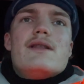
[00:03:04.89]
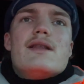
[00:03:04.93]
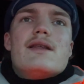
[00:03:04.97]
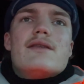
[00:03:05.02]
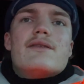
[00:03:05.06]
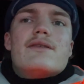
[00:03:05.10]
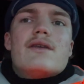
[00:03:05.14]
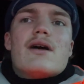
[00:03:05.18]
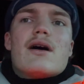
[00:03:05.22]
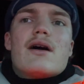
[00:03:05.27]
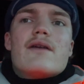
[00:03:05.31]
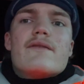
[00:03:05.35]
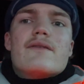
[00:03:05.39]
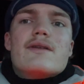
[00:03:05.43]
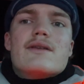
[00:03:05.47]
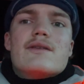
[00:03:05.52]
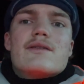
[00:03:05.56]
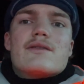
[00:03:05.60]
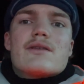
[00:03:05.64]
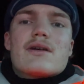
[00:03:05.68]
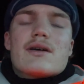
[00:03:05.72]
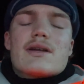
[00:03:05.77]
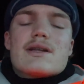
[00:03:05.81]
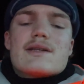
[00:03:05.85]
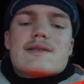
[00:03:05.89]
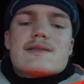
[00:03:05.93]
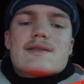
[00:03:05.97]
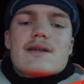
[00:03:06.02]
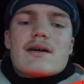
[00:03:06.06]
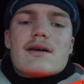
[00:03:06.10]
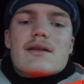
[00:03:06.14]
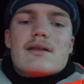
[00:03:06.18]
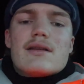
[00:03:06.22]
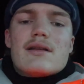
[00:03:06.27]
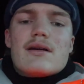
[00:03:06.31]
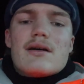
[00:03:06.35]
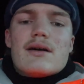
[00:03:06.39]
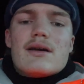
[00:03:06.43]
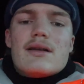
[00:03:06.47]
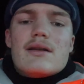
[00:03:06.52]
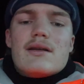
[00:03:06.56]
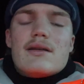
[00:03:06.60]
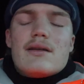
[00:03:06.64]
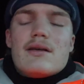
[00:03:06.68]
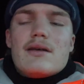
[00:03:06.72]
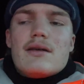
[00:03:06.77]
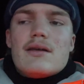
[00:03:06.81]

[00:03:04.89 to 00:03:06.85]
the diving's kind of sidelined,